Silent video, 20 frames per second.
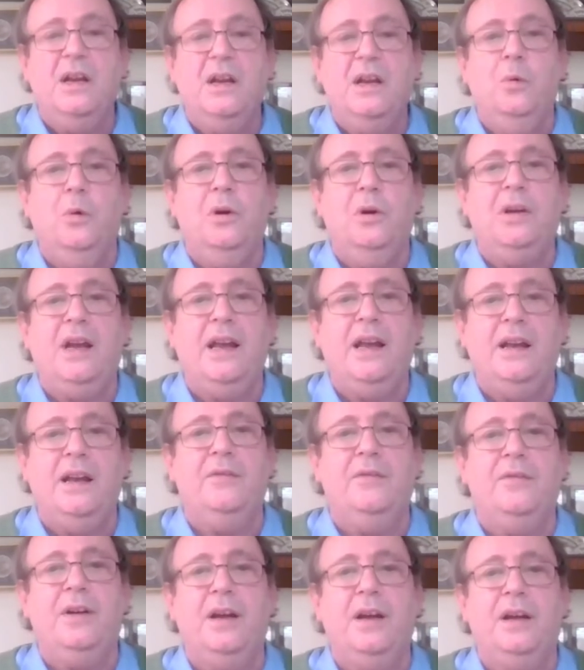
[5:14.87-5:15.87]
would
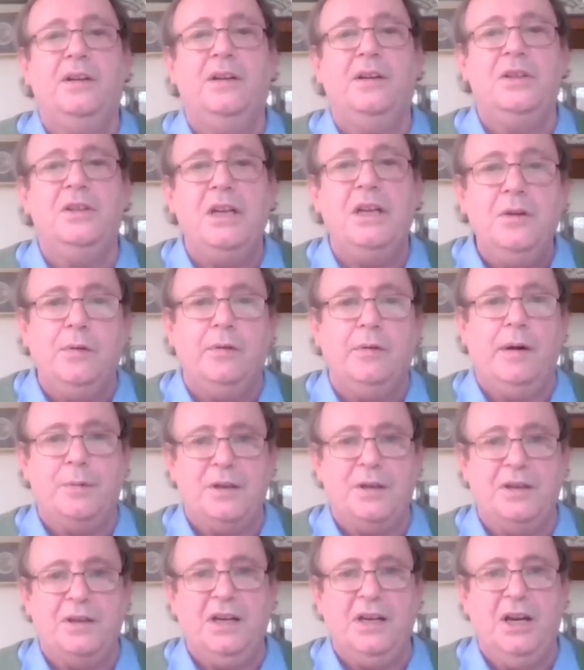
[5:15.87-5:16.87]
have a continuing
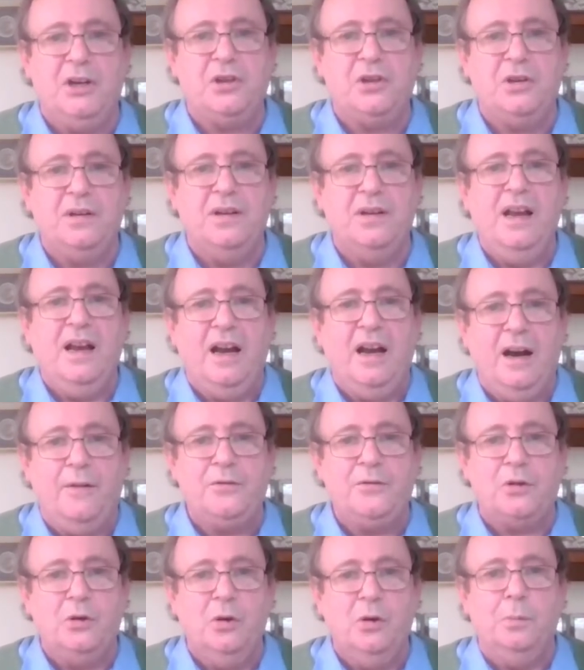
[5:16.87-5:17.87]
representation
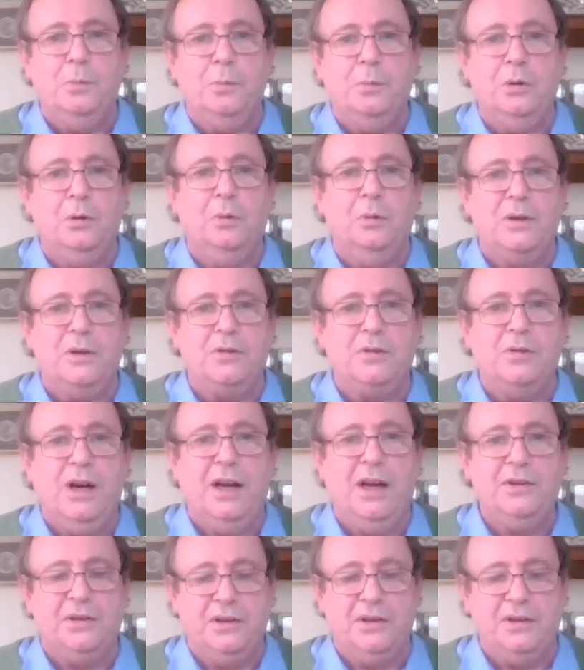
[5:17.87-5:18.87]
after Home Rule was
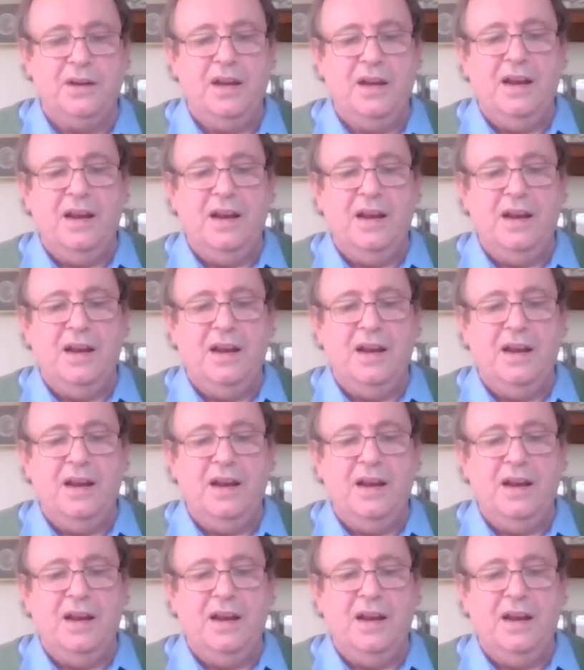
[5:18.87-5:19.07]
granted.